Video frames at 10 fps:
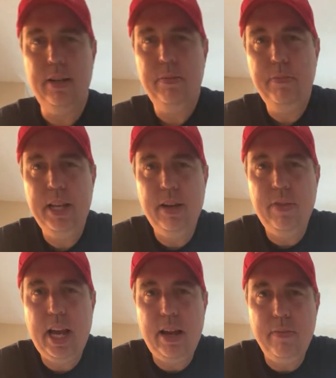Being of
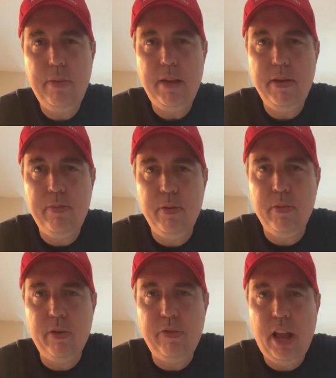that baby
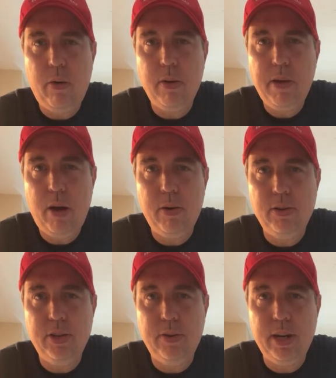boomer flower power
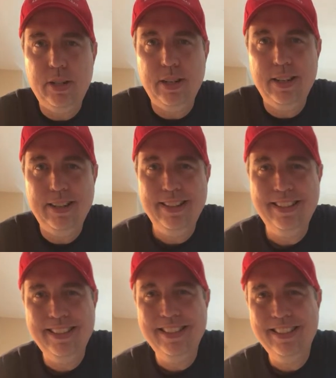generation.
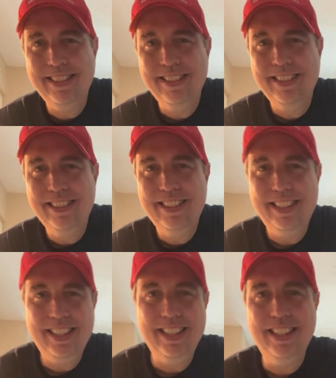
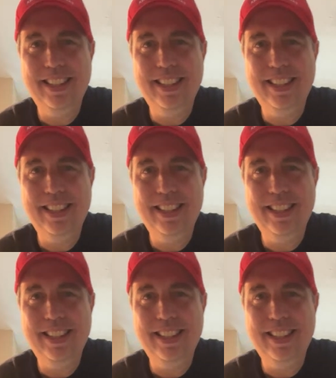Yeah.